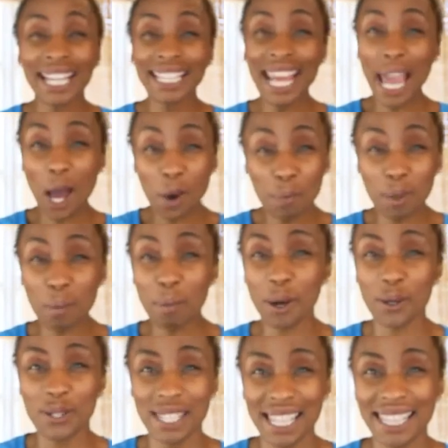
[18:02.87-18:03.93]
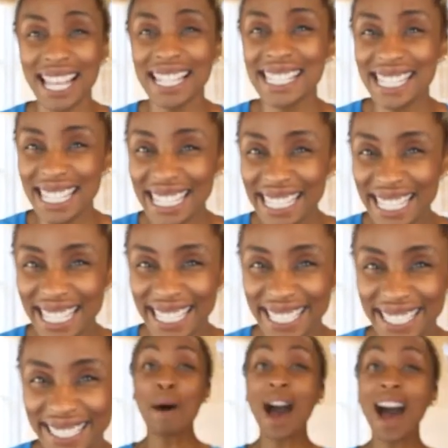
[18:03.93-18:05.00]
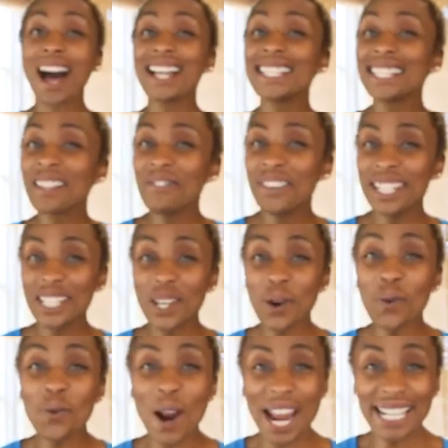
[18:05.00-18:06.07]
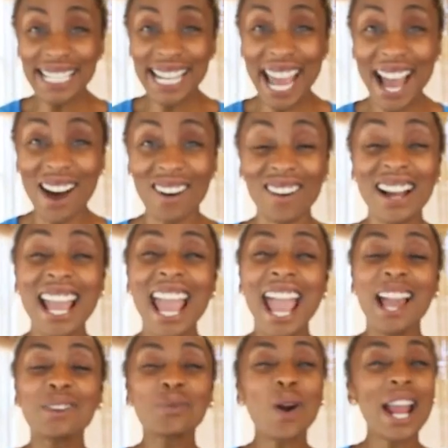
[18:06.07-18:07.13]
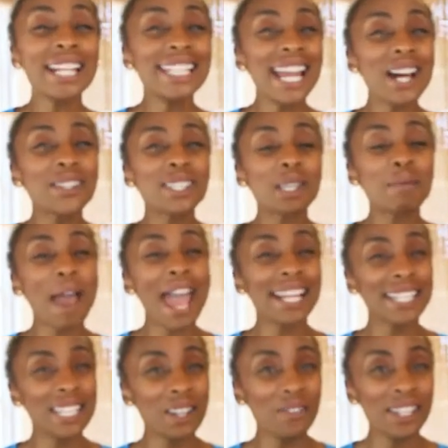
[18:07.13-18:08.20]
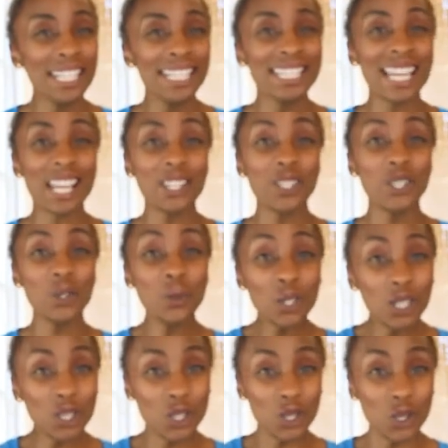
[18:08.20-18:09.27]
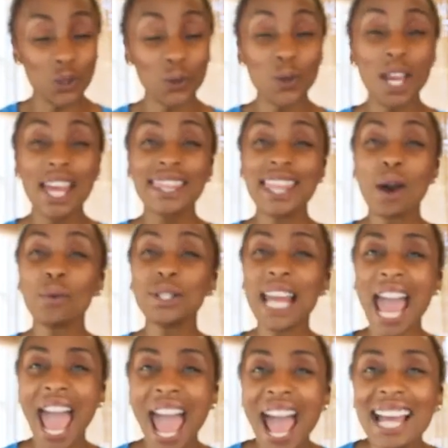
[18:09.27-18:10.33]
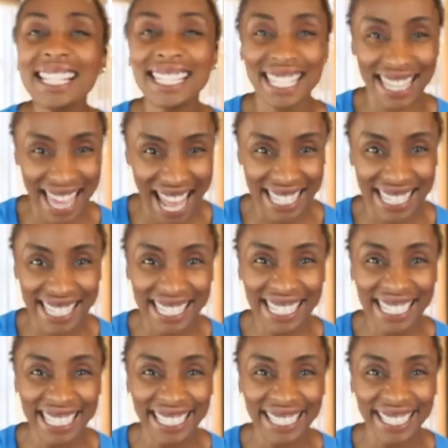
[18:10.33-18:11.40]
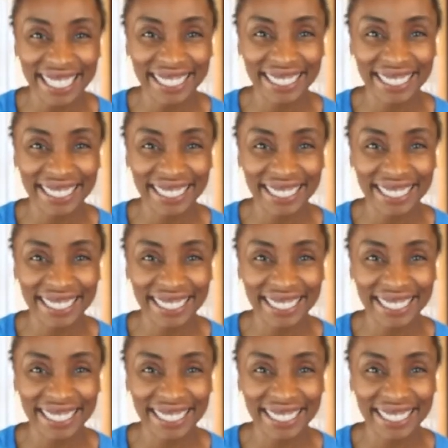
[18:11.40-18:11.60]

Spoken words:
could help the person that's eating? Pause the video right now and write down some activities that you could do that would add to that scene.